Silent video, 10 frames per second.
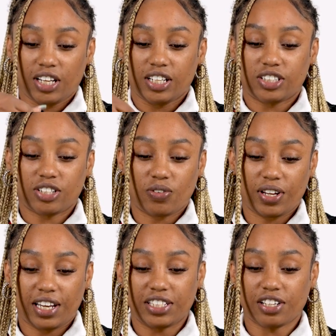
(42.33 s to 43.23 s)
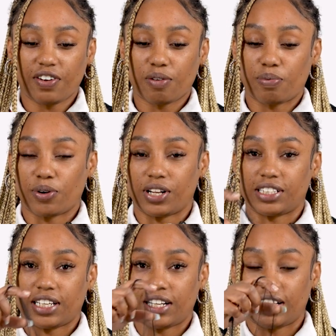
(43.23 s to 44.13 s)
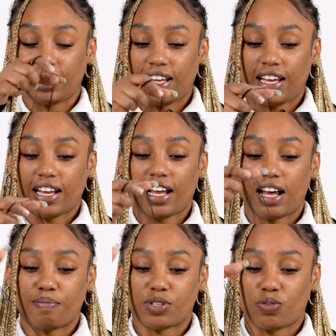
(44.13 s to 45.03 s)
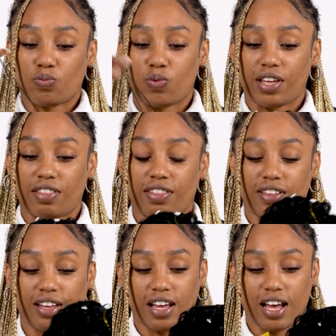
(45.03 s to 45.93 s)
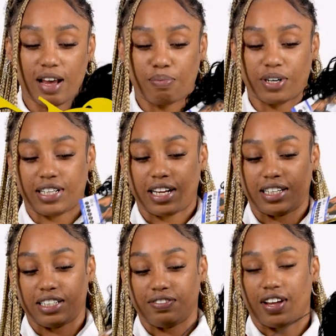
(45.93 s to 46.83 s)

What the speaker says: So each of our ponytail comes with a protective